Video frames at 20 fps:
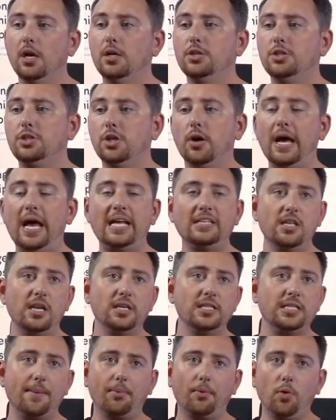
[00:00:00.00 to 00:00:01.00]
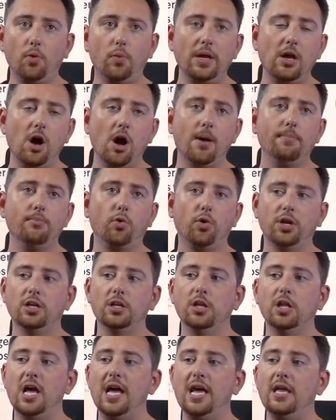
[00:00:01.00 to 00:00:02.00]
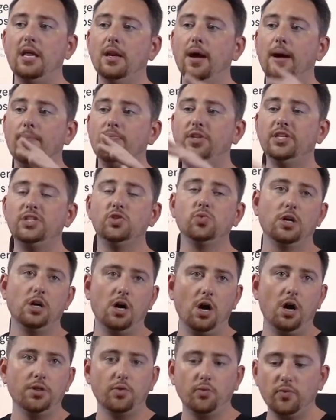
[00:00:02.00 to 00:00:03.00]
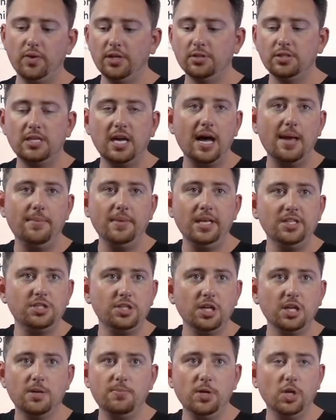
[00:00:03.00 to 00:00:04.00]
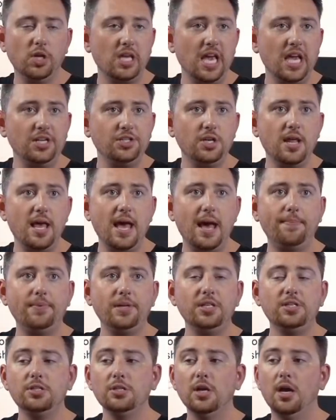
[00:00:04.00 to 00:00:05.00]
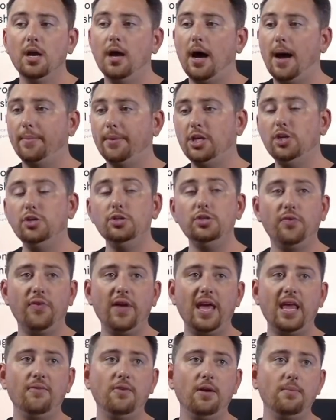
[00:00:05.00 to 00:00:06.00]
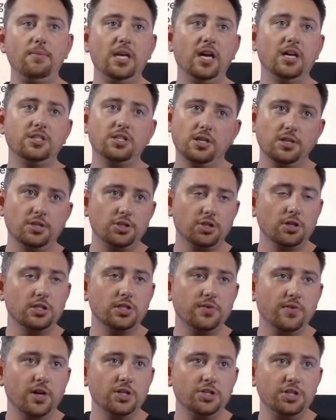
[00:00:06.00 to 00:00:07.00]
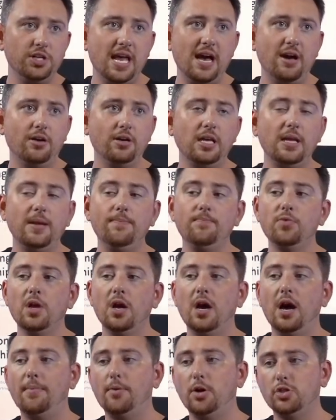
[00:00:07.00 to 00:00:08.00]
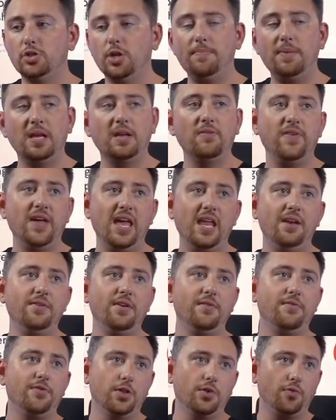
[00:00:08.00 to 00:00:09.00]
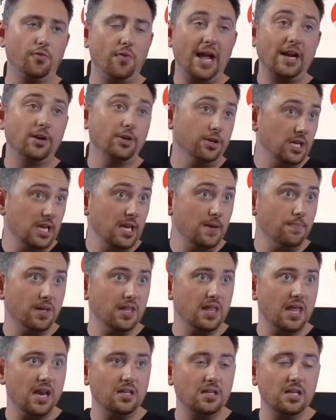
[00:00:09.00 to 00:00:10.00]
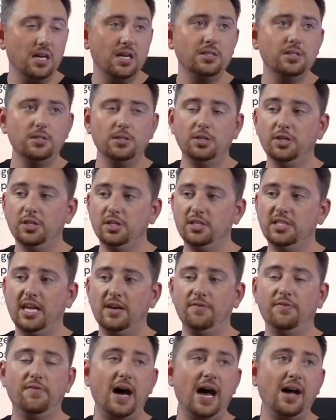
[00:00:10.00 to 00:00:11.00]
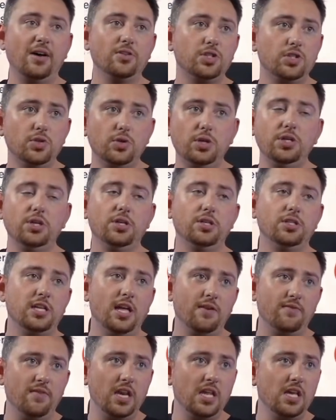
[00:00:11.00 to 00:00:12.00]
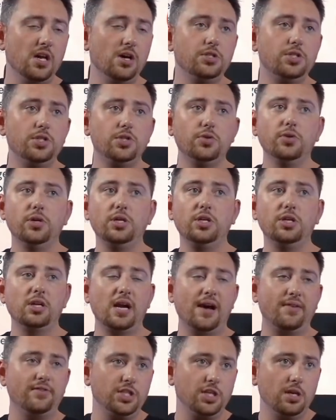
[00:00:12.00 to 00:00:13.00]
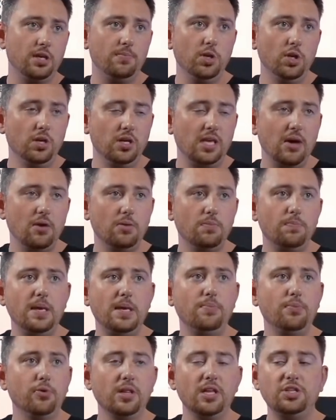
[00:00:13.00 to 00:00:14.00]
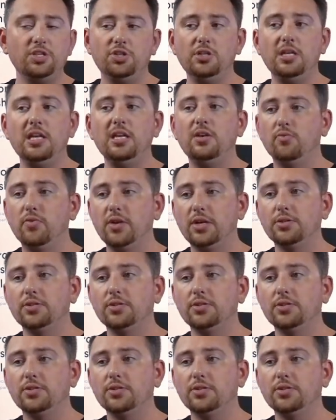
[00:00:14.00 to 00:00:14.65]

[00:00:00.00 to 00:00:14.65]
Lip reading: So as an example, when we onboard a client, this is where all the real-time instant communication happens. I'm a huge fan of it because of the search functionality. I'm also a big fan of it for the record keeping that it does. You can send files through it, you can send videos through it, you can obviously communicate with people that you need in real